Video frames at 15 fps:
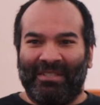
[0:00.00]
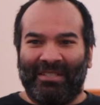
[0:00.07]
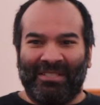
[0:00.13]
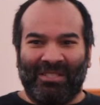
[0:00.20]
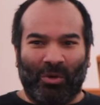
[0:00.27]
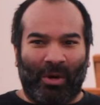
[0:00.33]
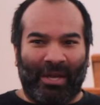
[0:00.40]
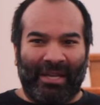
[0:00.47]

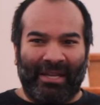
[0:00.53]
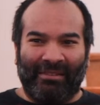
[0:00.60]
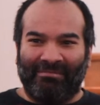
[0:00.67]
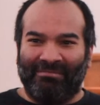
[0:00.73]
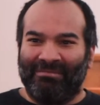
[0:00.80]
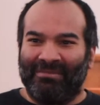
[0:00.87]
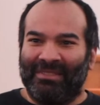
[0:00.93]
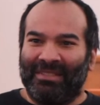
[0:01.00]

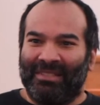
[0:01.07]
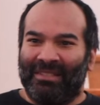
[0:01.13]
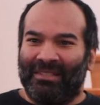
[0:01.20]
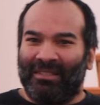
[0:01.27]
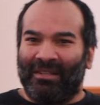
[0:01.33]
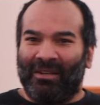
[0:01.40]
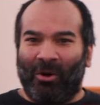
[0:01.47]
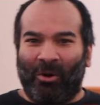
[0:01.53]
enjoying
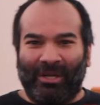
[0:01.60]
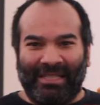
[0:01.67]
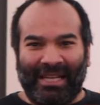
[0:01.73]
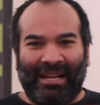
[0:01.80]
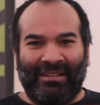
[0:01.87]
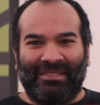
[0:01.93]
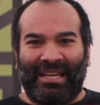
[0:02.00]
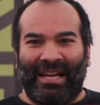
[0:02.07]
going
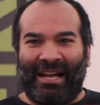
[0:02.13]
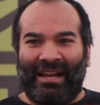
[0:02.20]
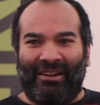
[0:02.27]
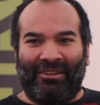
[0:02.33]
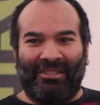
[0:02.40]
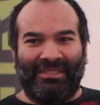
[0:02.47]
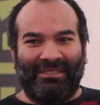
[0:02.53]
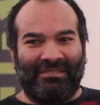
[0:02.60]

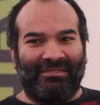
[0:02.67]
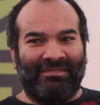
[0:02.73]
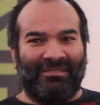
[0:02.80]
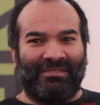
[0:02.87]
downtown,